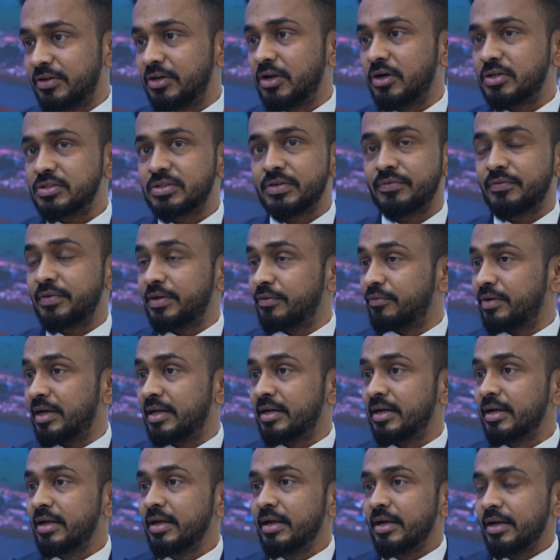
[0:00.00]
philosophy,
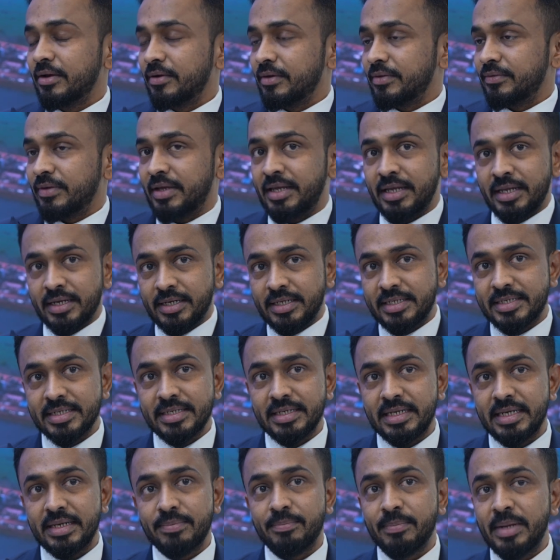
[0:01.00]
where he
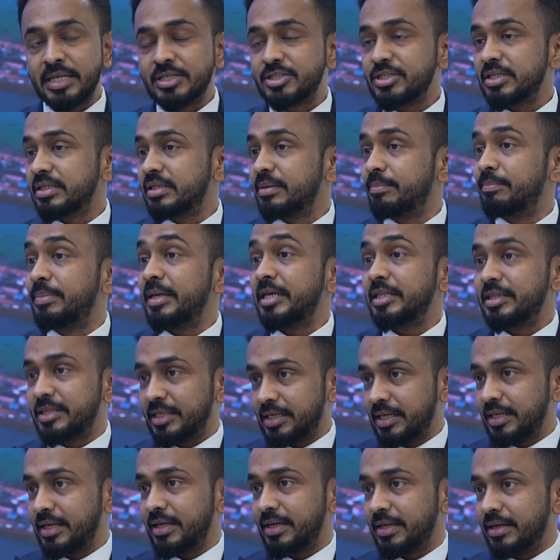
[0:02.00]
recently mentioned the
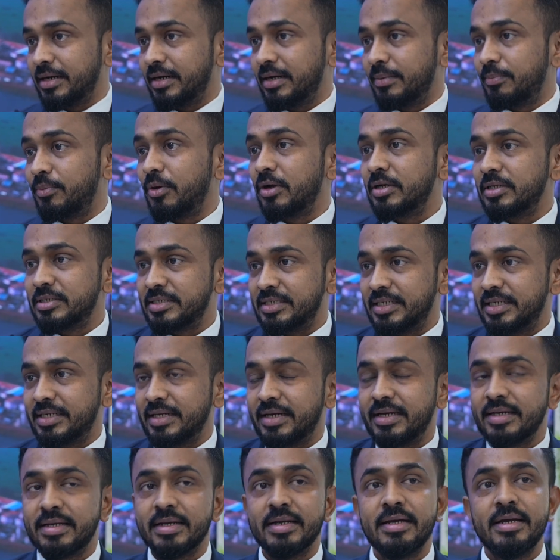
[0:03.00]
B3 policy,
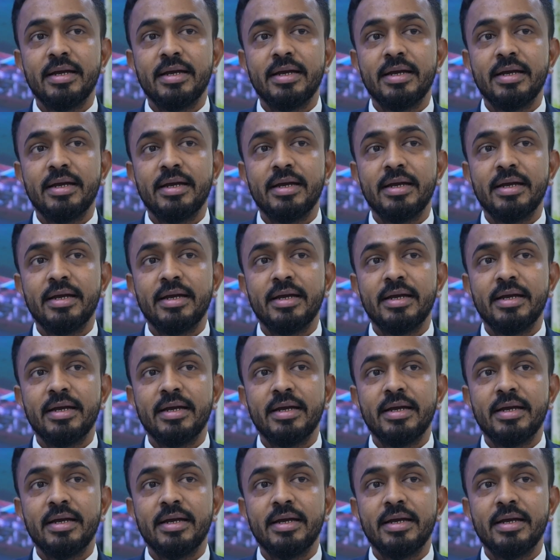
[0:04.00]
right?